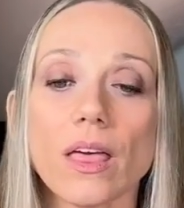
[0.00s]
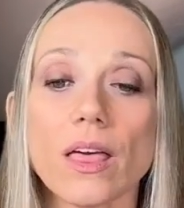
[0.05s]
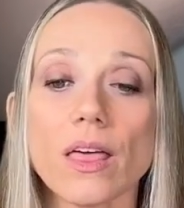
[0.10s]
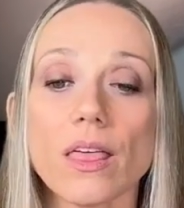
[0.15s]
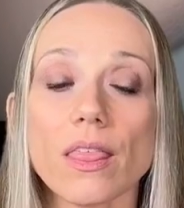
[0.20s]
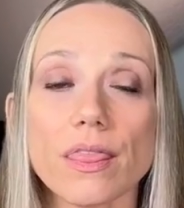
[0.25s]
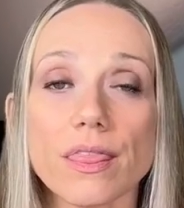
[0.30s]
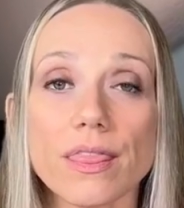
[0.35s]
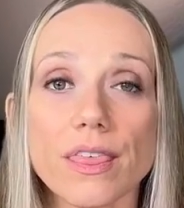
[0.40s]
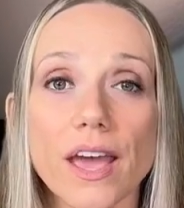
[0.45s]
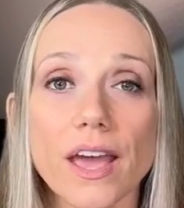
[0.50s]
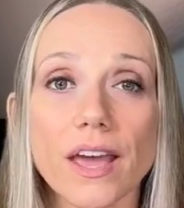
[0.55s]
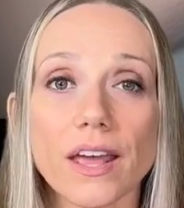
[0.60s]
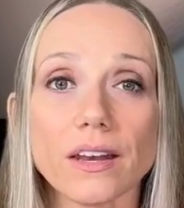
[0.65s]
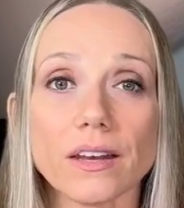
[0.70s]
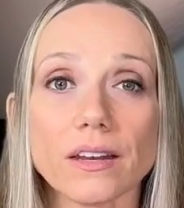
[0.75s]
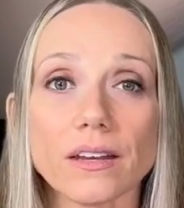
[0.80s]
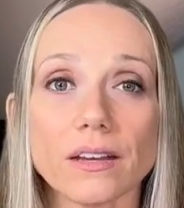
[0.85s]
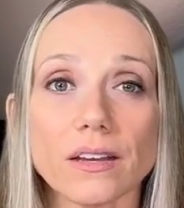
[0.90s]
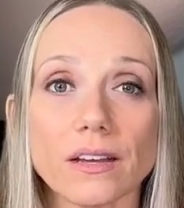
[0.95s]
Then
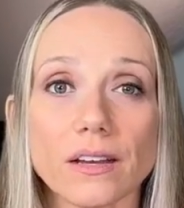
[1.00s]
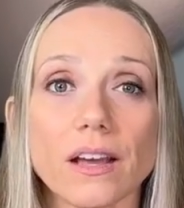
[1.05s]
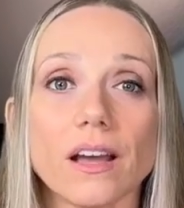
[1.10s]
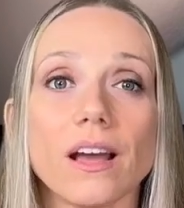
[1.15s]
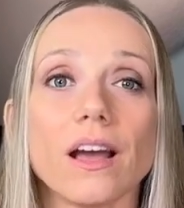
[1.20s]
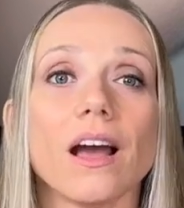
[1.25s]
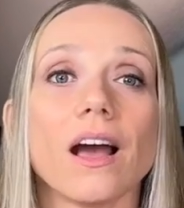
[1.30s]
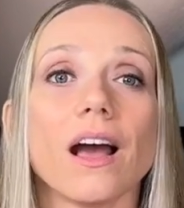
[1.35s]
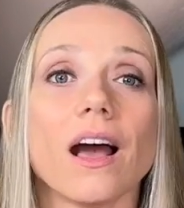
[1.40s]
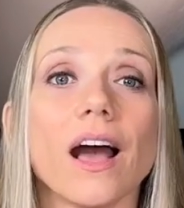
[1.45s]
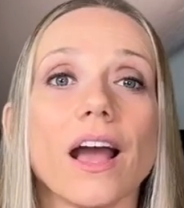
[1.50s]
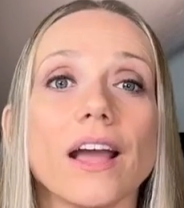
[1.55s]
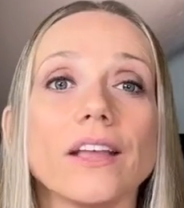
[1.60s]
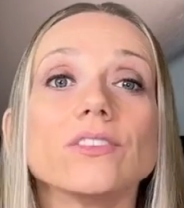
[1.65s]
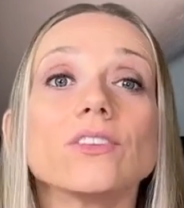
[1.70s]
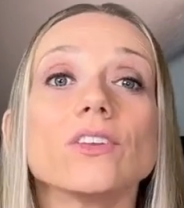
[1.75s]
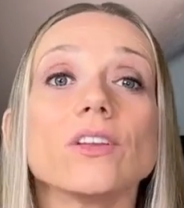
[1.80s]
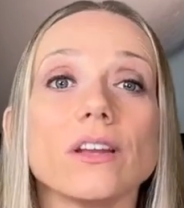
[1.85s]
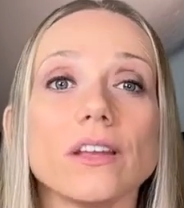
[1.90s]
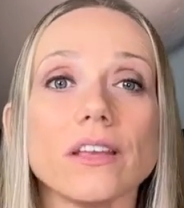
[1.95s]
I
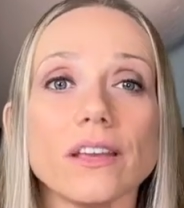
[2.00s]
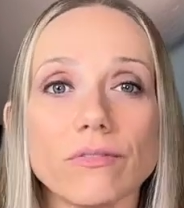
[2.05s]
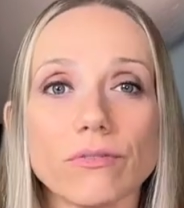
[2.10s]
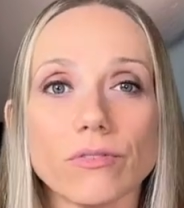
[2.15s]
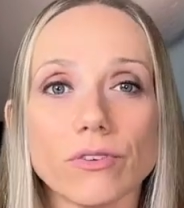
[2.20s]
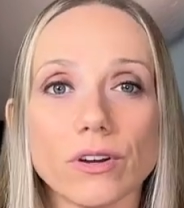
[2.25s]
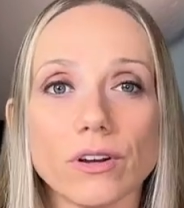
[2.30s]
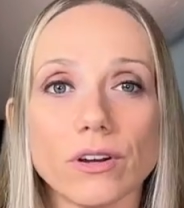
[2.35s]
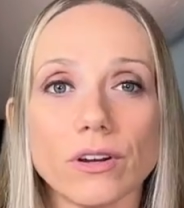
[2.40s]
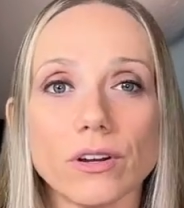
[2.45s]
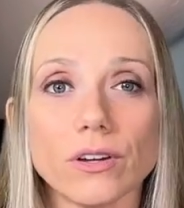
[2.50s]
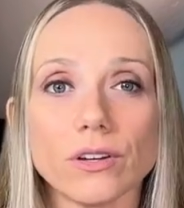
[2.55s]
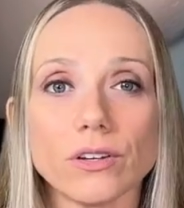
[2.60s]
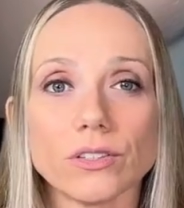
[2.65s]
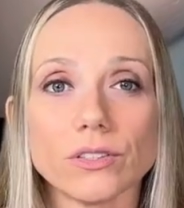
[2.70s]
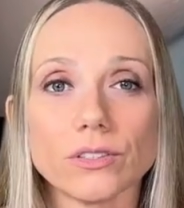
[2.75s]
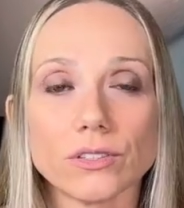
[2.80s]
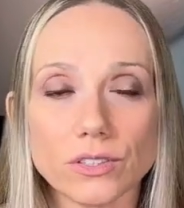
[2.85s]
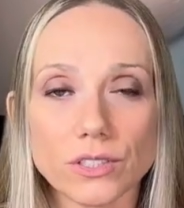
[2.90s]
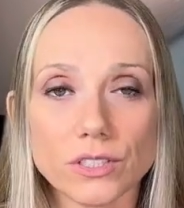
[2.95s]
deliver
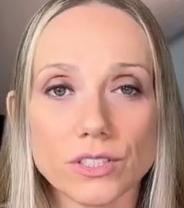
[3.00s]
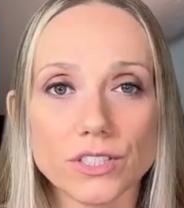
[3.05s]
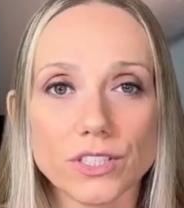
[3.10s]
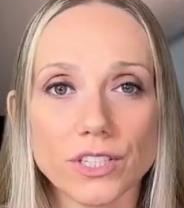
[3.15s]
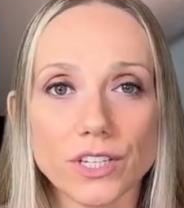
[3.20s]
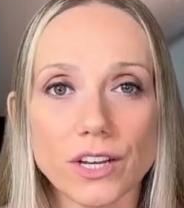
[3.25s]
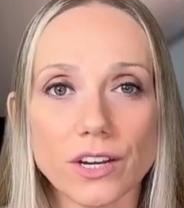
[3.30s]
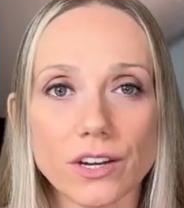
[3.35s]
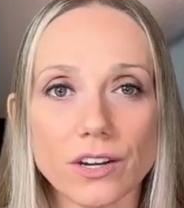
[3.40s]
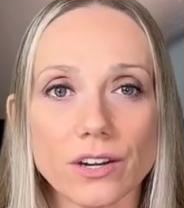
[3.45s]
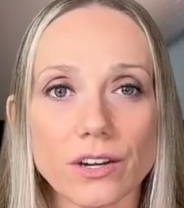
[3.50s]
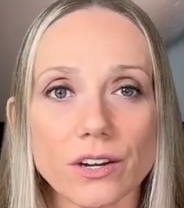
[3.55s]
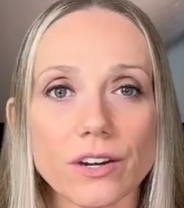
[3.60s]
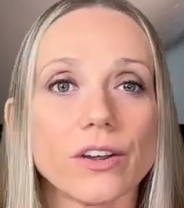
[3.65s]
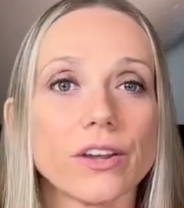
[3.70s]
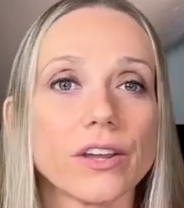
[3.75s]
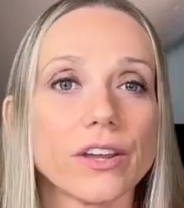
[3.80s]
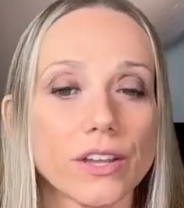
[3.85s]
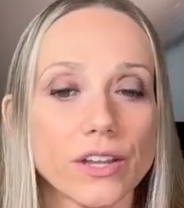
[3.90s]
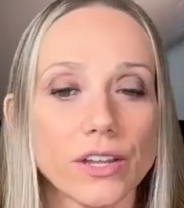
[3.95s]
the sealer
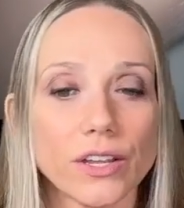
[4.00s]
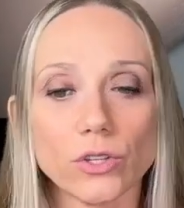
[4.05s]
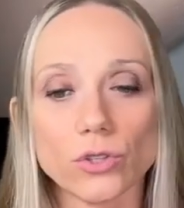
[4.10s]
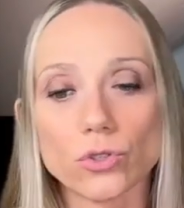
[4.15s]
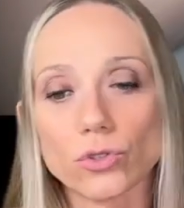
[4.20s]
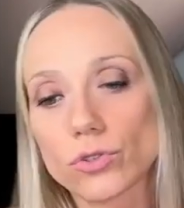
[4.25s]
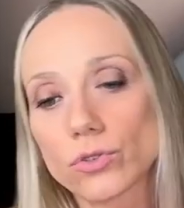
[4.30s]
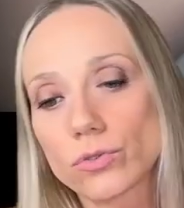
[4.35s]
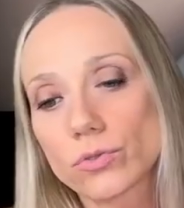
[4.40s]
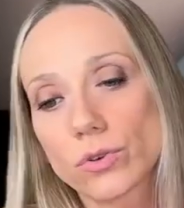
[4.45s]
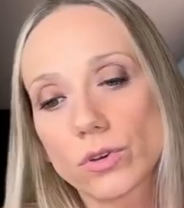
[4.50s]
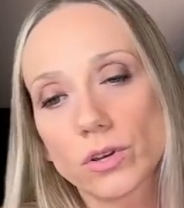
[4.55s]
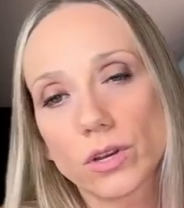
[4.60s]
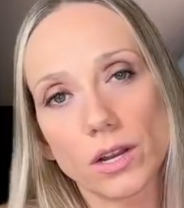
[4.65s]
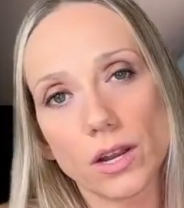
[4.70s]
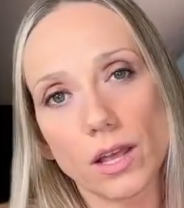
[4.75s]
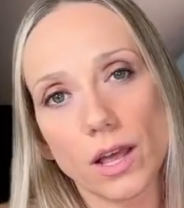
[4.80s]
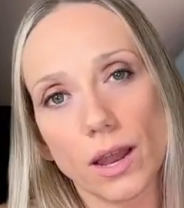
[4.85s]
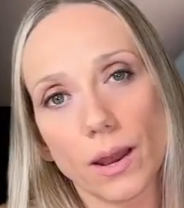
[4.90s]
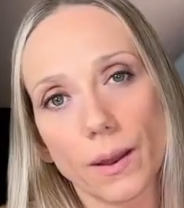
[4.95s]
into the root
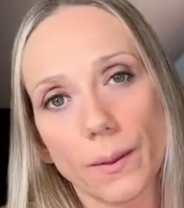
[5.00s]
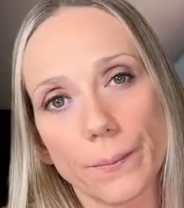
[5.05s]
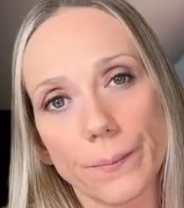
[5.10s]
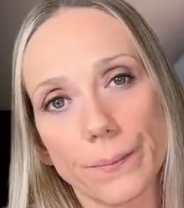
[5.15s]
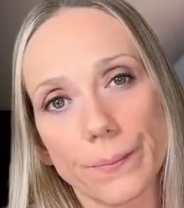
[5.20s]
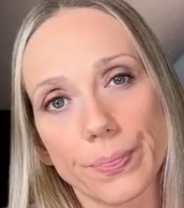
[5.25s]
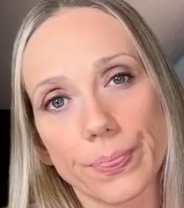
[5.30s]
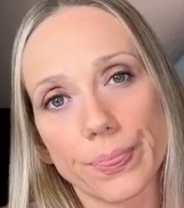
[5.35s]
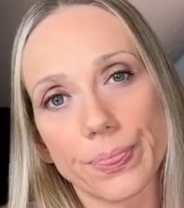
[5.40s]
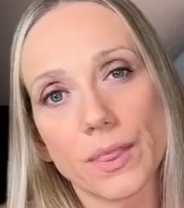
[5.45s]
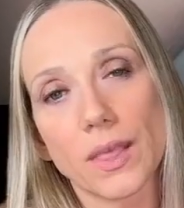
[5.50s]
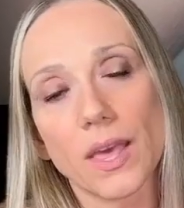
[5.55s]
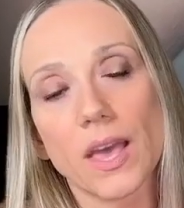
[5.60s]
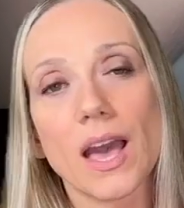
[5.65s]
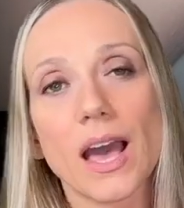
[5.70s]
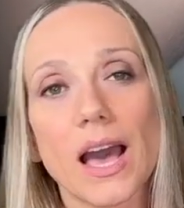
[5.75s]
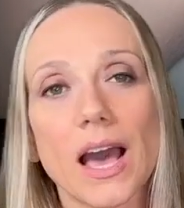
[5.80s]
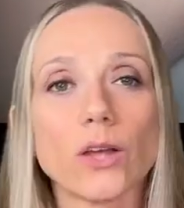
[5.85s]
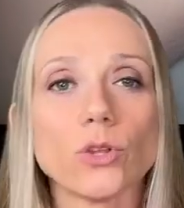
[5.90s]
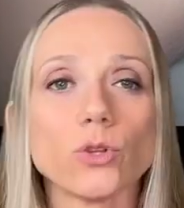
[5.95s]
canal.
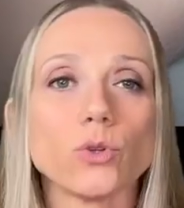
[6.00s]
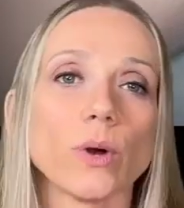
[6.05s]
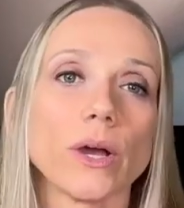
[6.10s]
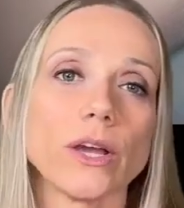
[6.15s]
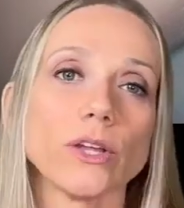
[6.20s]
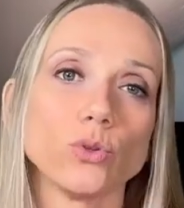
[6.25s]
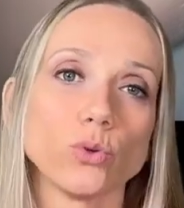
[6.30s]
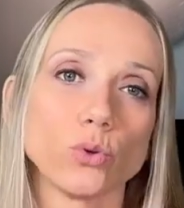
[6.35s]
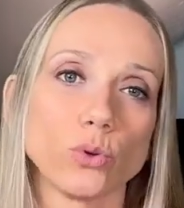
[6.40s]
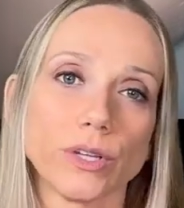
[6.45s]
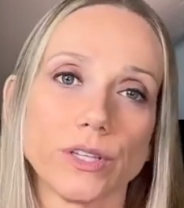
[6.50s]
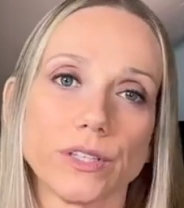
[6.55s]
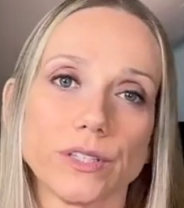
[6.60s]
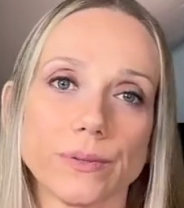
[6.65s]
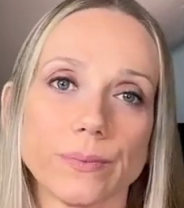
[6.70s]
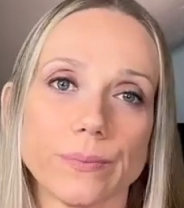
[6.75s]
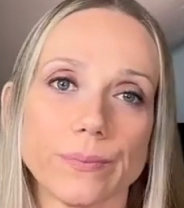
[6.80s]
How do I do it?